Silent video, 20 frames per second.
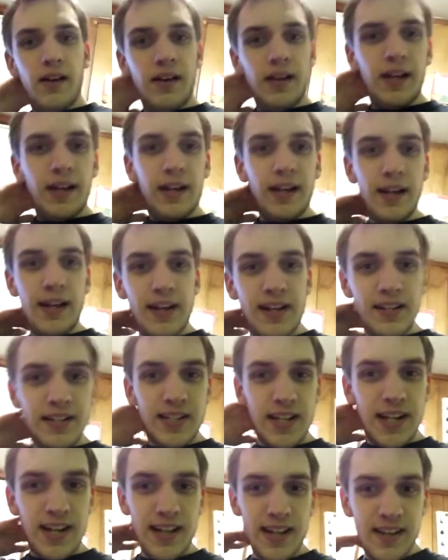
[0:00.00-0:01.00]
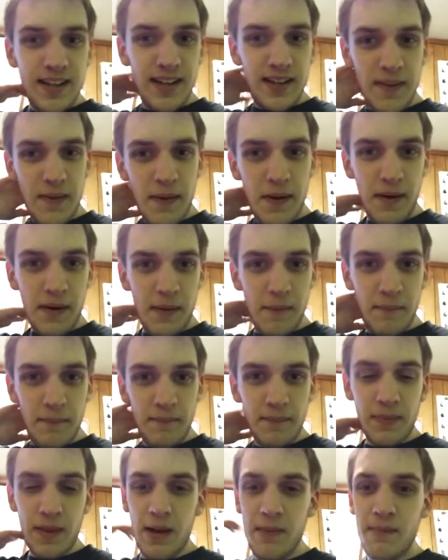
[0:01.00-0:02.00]
Hey guys,
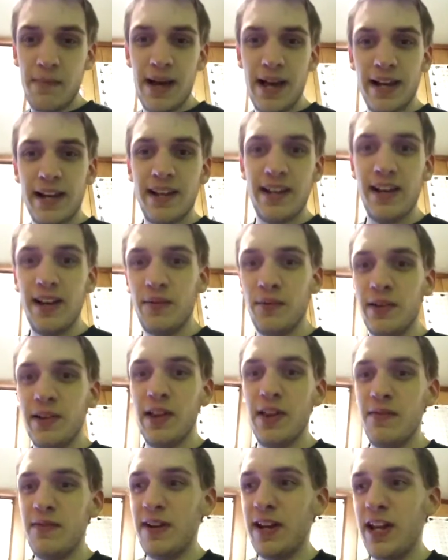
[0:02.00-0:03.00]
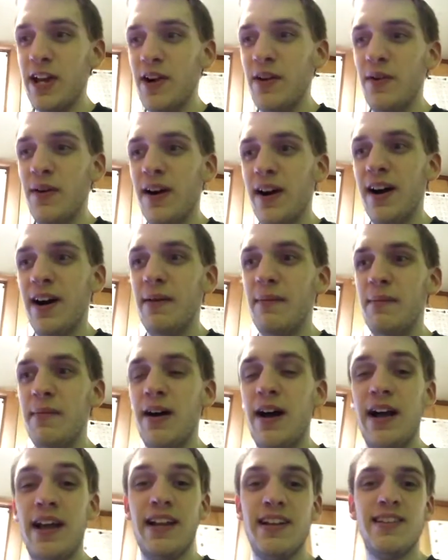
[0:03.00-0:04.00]
I'm back with another video.
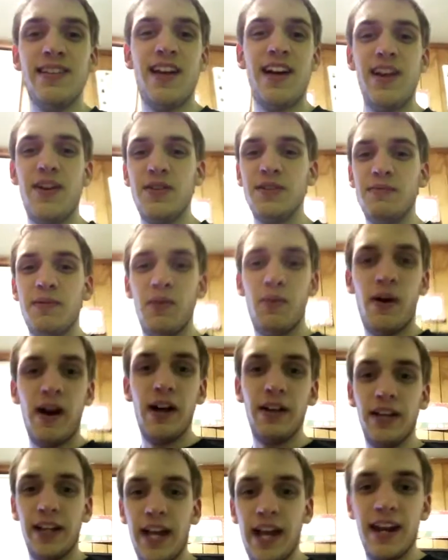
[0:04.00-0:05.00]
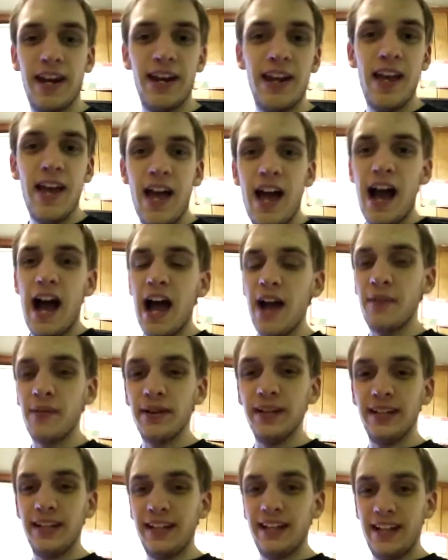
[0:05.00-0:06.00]
I know it's been a while again. I
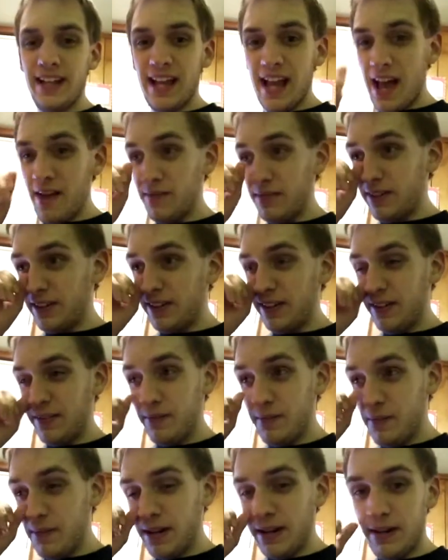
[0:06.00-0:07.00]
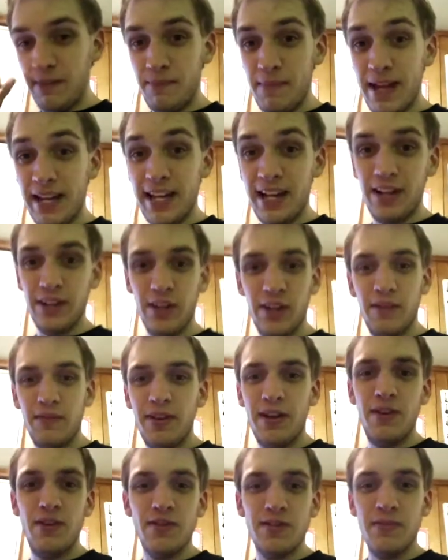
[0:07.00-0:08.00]
really haven't been making a lot of
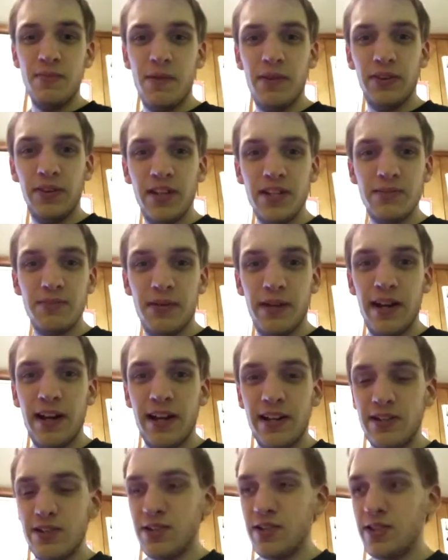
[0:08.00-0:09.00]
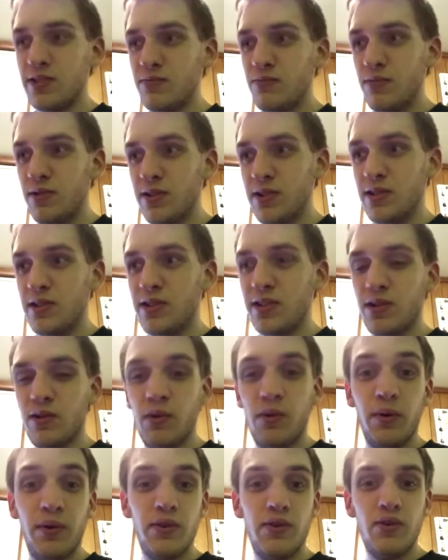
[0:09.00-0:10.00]
videos about this, but I just was
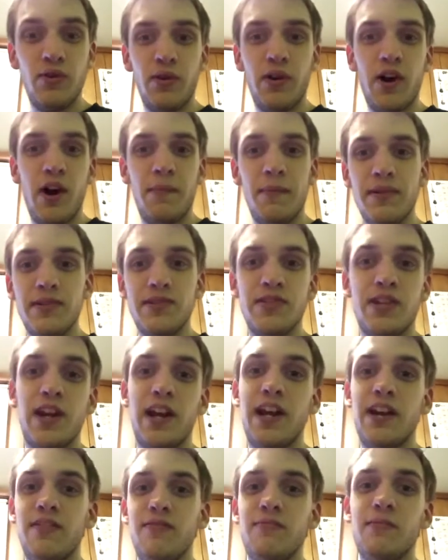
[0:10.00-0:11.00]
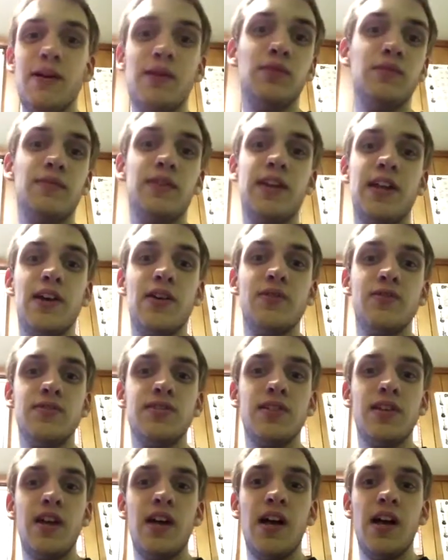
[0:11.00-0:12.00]
scrolling through comments today of my old
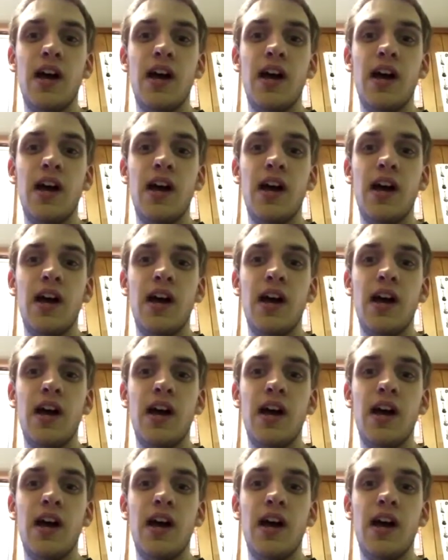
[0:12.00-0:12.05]
videos,